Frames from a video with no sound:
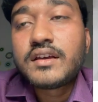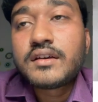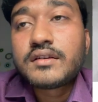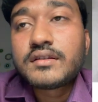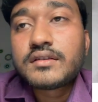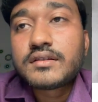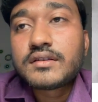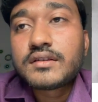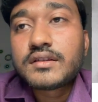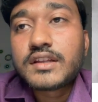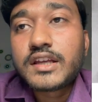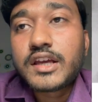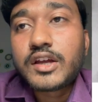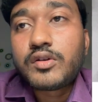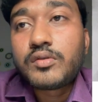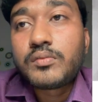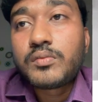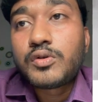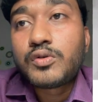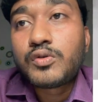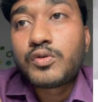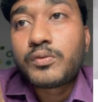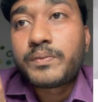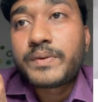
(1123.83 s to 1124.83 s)
there
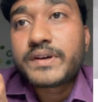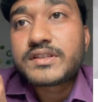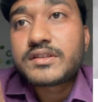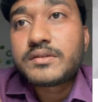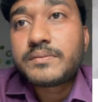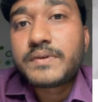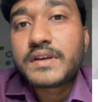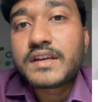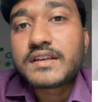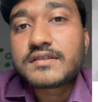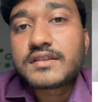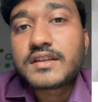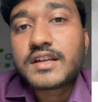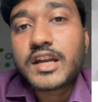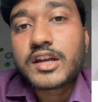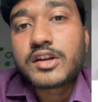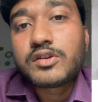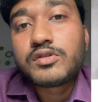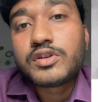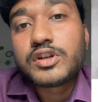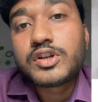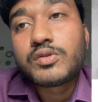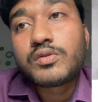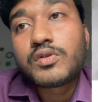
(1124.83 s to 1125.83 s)
will be opacification and
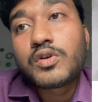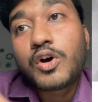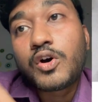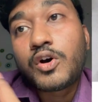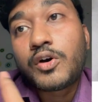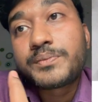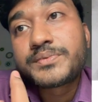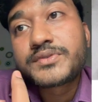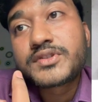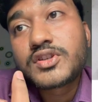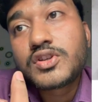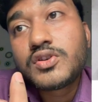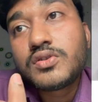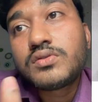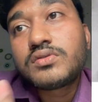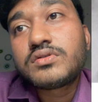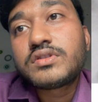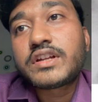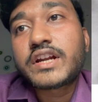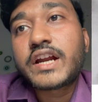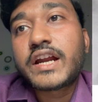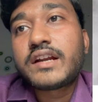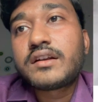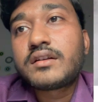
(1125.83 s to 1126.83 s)
it will obscure
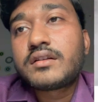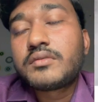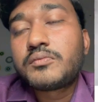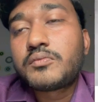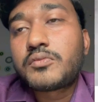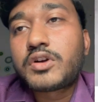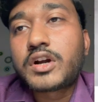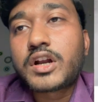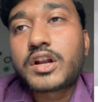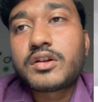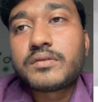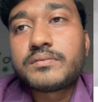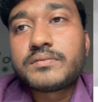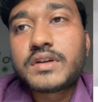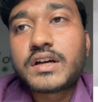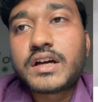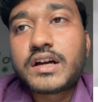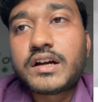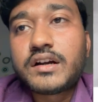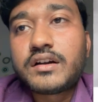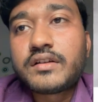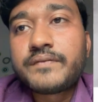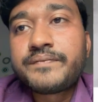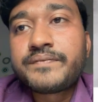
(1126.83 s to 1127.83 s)
the right border of the
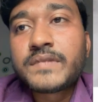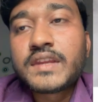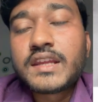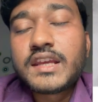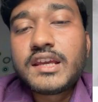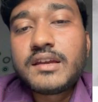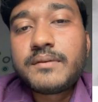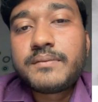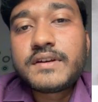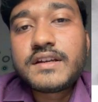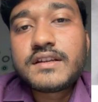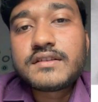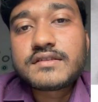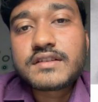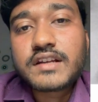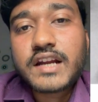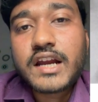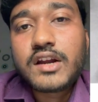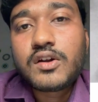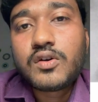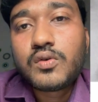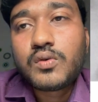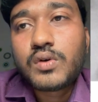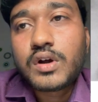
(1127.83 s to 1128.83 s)
heart. If it is
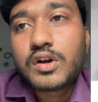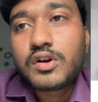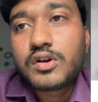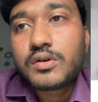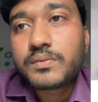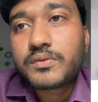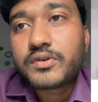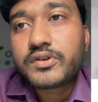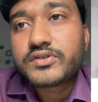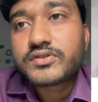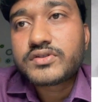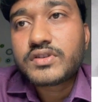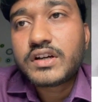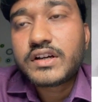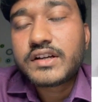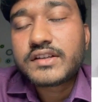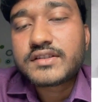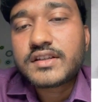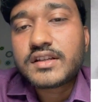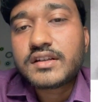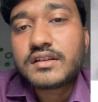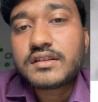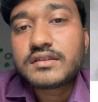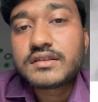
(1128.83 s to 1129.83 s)
right lower lobe
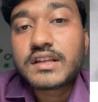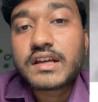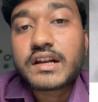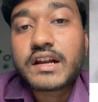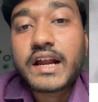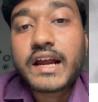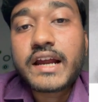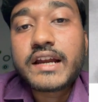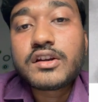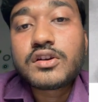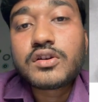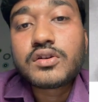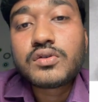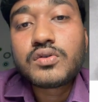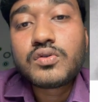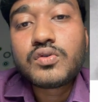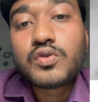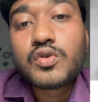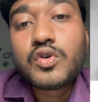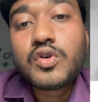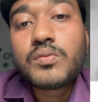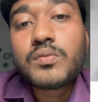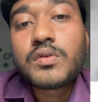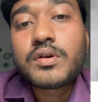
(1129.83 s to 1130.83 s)
consolidation, the right
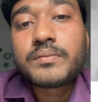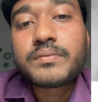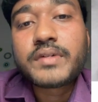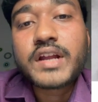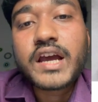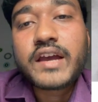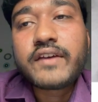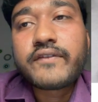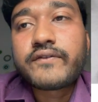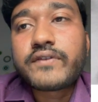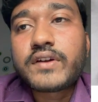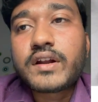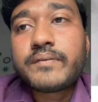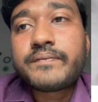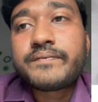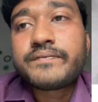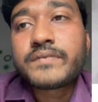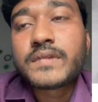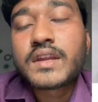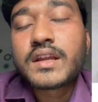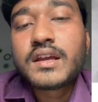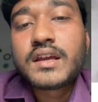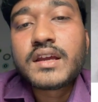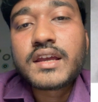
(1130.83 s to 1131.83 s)
dome of diaphragm
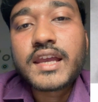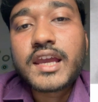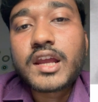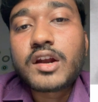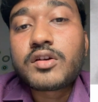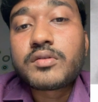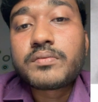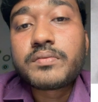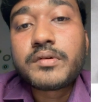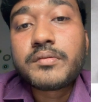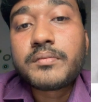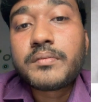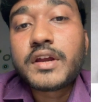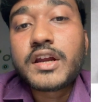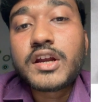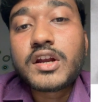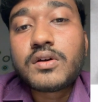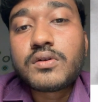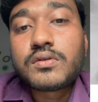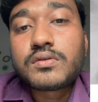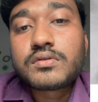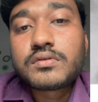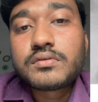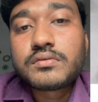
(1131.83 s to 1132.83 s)
cannot be made
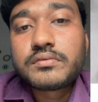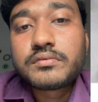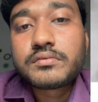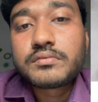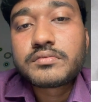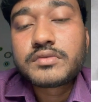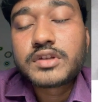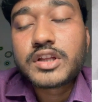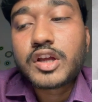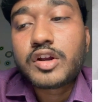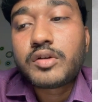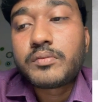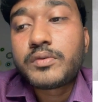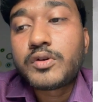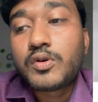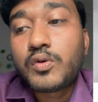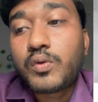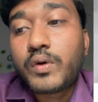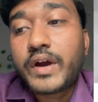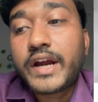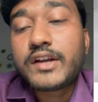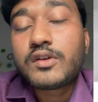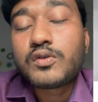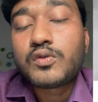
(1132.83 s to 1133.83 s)
out. There will be
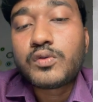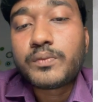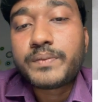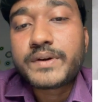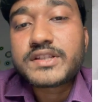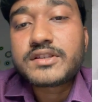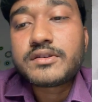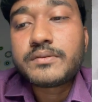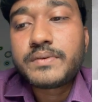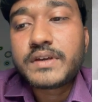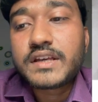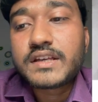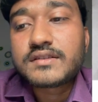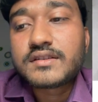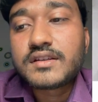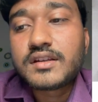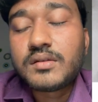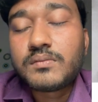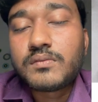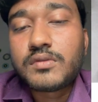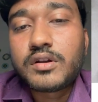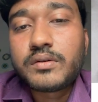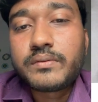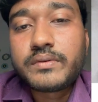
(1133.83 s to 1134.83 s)
white opacification
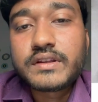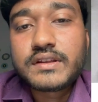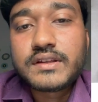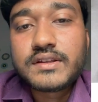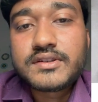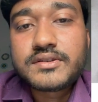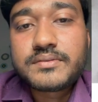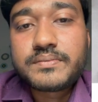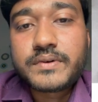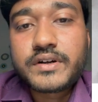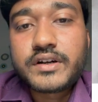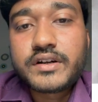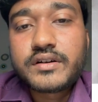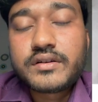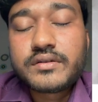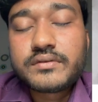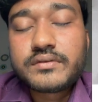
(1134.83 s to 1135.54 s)
involving this part.